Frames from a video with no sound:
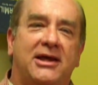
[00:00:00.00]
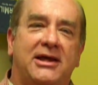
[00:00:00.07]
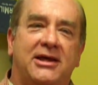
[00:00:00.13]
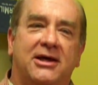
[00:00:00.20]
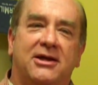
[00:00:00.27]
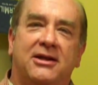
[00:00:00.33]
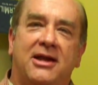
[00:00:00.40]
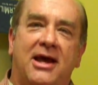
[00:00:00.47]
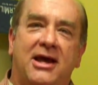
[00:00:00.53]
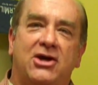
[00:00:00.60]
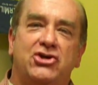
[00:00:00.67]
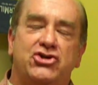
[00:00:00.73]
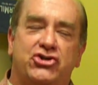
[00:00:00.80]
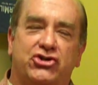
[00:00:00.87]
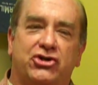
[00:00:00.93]
in
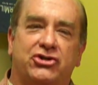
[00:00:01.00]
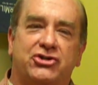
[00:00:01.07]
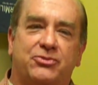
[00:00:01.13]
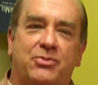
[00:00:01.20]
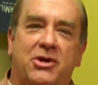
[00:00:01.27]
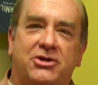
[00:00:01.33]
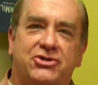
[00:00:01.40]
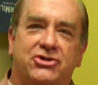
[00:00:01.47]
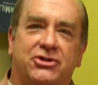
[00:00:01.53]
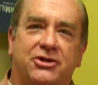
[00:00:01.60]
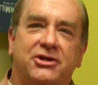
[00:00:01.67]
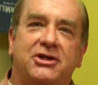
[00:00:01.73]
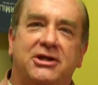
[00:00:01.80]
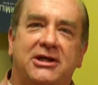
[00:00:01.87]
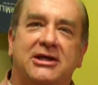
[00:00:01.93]
Asia,
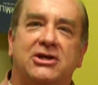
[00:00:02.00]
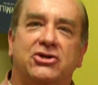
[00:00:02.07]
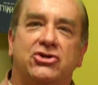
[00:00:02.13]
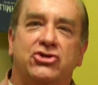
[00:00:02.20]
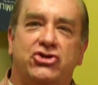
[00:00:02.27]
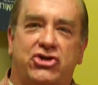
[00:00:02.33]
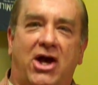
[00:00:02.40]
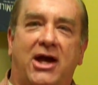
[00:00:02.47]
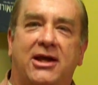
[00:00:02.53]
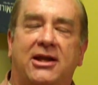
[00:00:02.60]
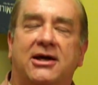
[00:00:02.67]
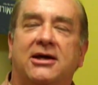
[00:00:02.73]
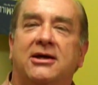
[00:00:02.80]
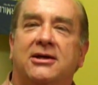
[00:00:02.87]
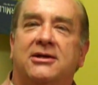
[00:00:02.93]
especially in
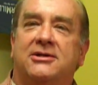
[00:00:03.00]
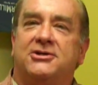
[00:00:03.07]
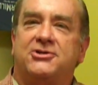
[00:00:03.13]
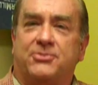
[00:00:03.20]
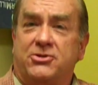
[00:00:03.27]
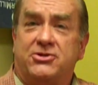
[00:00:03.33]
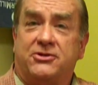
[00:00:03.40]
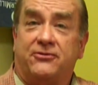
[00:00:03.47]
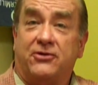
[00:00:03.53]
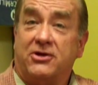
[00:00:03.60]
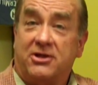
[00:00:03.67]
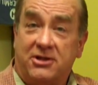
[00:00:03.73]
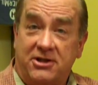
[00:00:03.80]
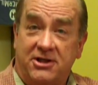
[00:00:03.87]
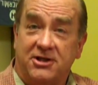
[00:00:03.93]
China,
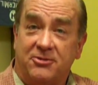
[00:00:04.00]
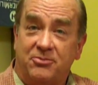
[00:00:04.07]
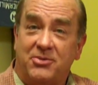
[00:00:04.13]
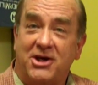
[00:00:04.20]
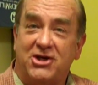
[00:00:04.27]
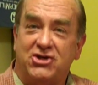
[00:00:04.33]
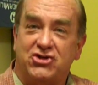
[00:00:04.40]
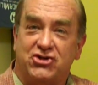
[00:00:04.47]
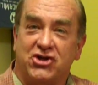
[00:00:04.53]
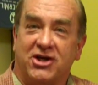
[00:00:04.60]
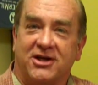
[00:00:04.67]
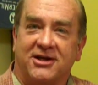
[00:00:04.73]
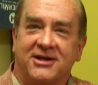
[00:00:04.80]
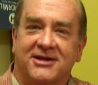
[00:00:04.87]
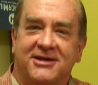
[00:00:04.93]
specifically in Beijing.